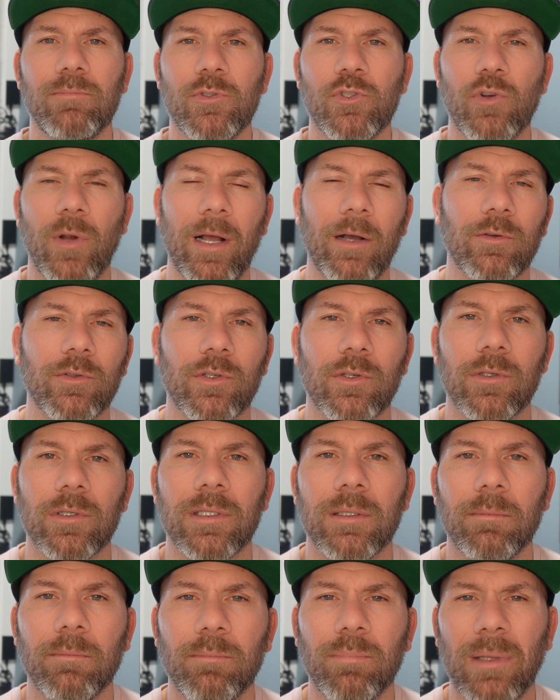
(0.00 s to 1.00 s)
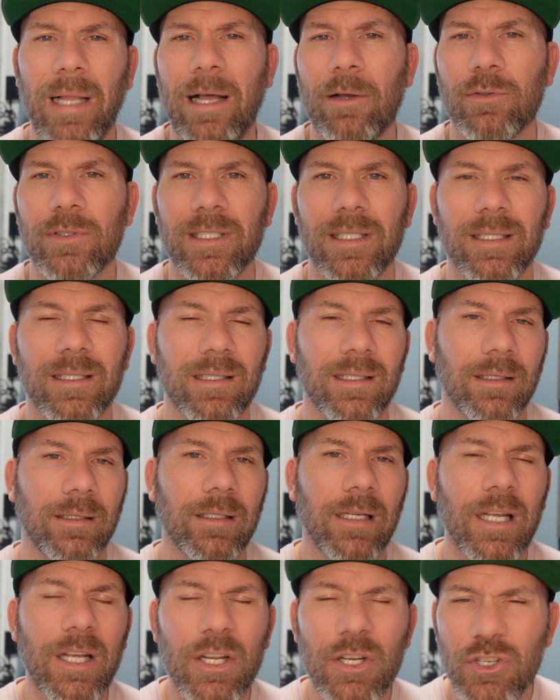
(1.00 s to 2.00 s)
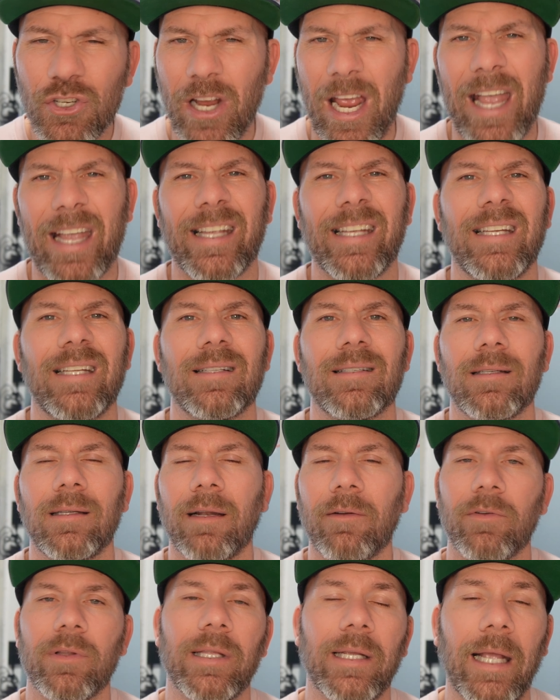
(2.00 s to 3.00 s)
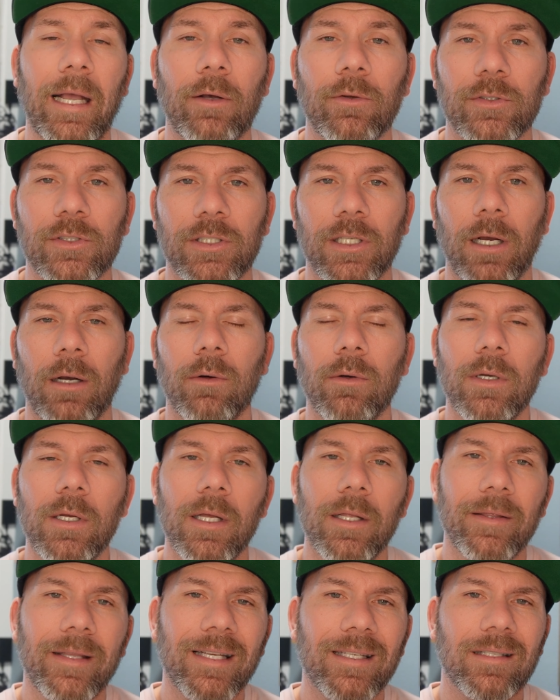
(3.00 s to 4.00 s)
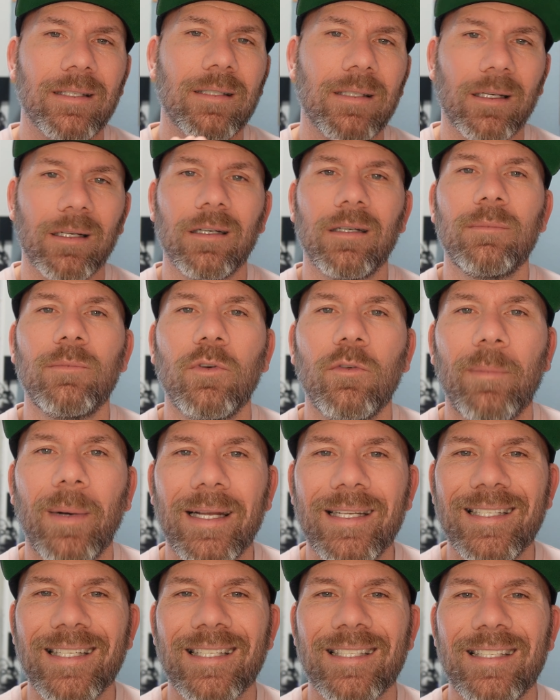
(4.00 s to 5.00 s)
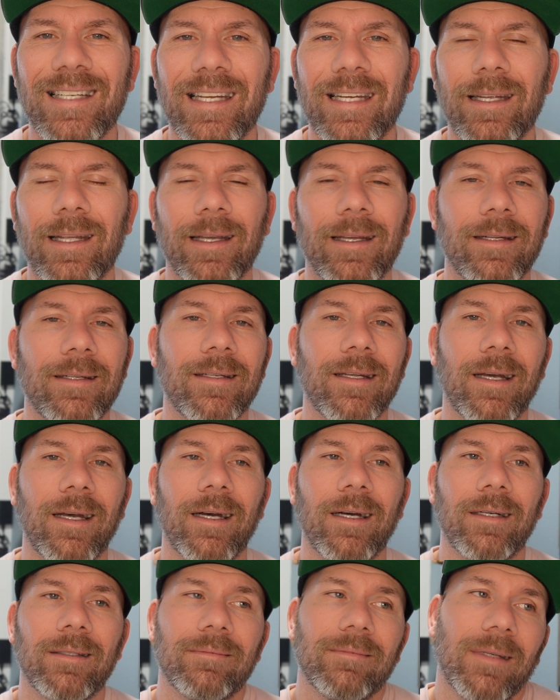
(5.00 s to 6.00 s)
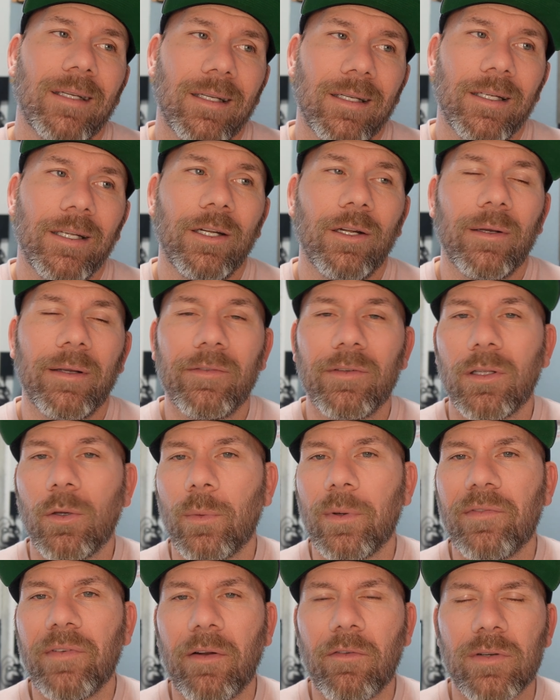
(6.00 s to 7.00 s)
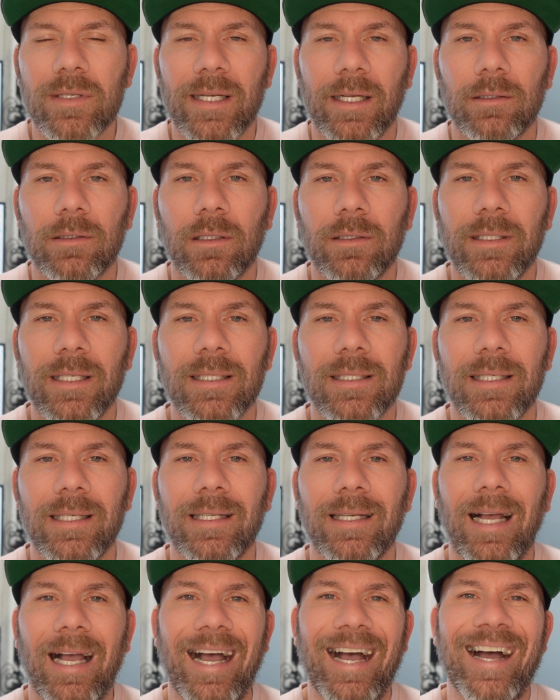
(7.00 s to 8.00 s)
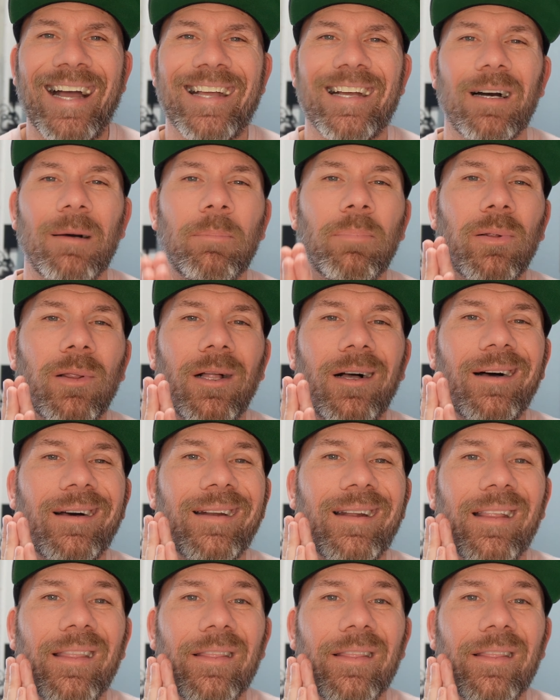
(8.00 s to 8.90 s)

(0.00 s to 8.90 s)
trousers and blouses and jackets and everything else. So this is a good move by Disney, and you know, even though we've never sailed on Disney, I applaud